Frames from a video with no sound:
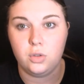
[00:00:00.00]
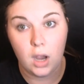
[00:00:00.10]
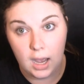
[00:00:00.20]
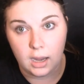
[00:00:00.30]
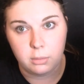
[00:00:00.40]

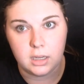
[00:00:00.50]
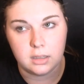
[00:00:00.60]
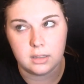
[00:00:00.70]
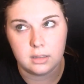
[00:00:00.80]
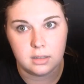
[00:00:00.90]
dry
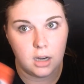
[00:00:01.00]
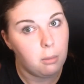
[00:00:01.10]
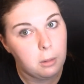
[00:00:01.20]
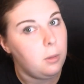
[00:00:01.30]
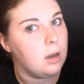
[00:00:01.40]
because it's not
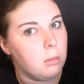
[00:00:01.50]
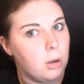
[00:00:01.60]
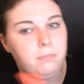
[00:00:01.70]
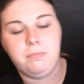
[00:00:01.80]
purple anymore.